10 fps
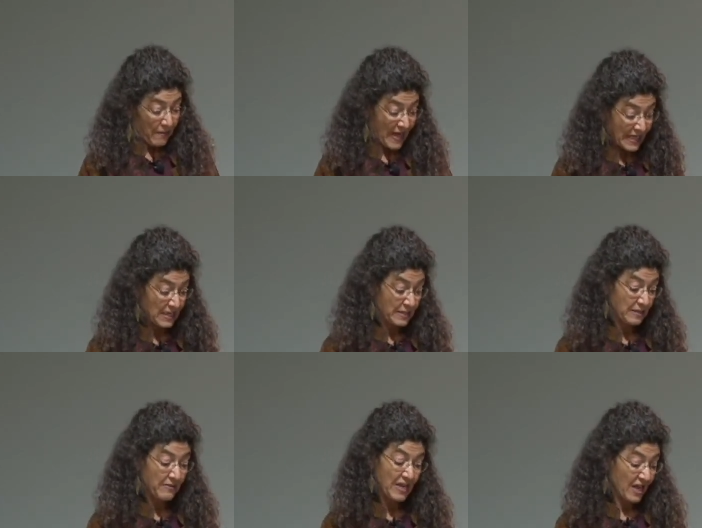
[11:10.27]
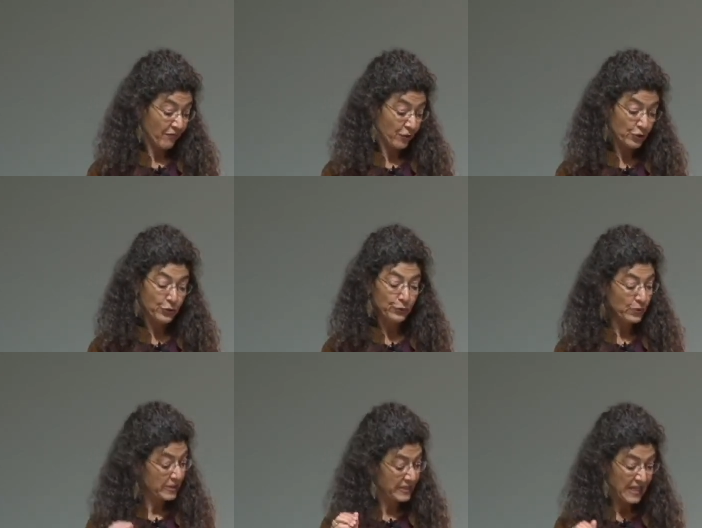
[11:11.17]
That is the effort
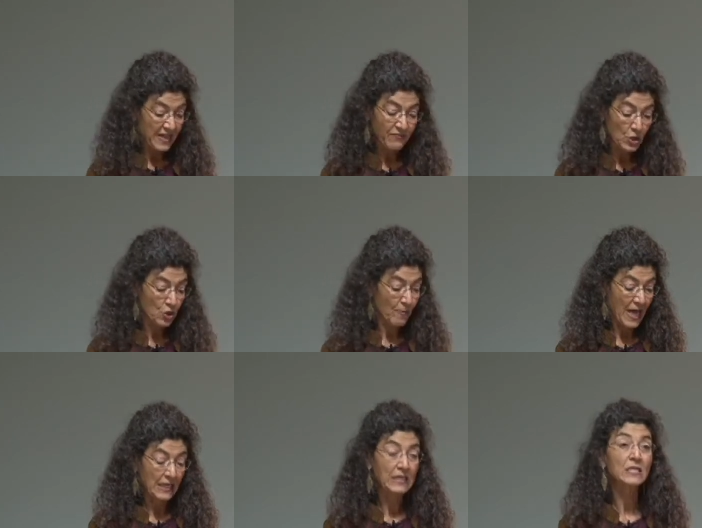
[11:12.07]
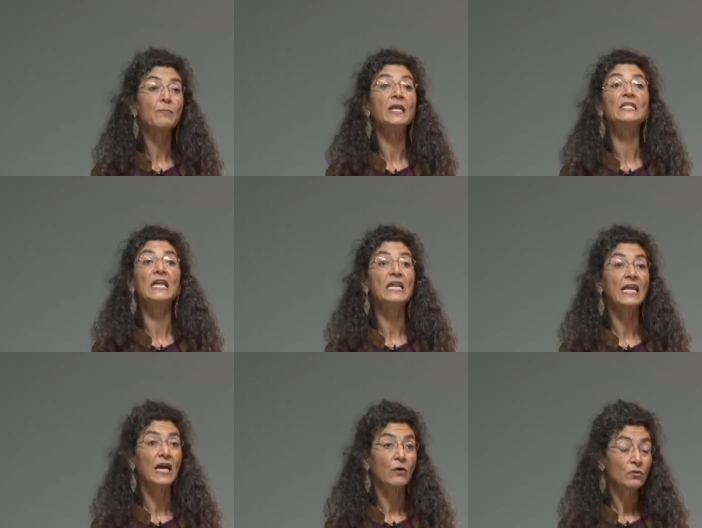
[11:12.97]
to save the humanities by
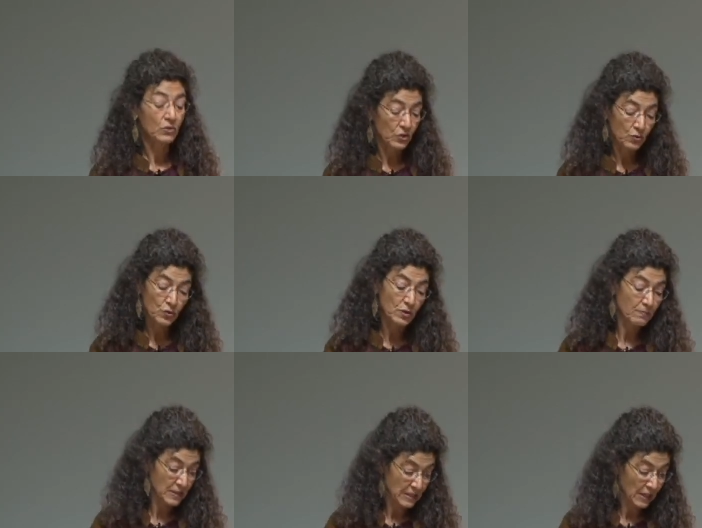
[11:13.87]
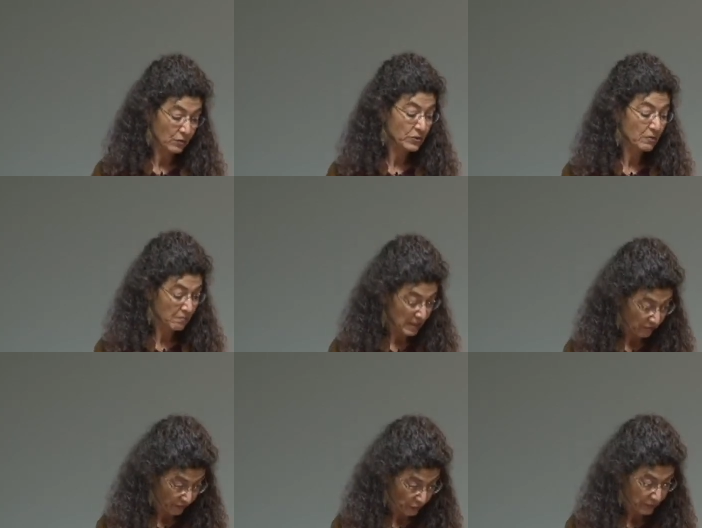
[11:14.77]
taking out, to use Masao's
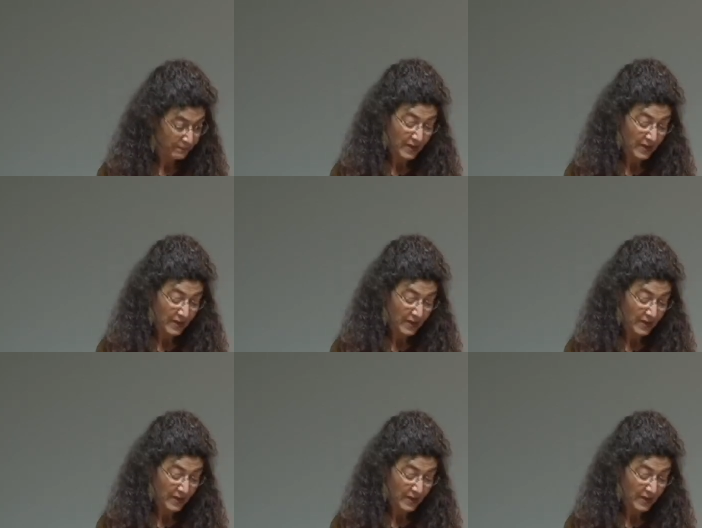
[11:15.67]
metaphor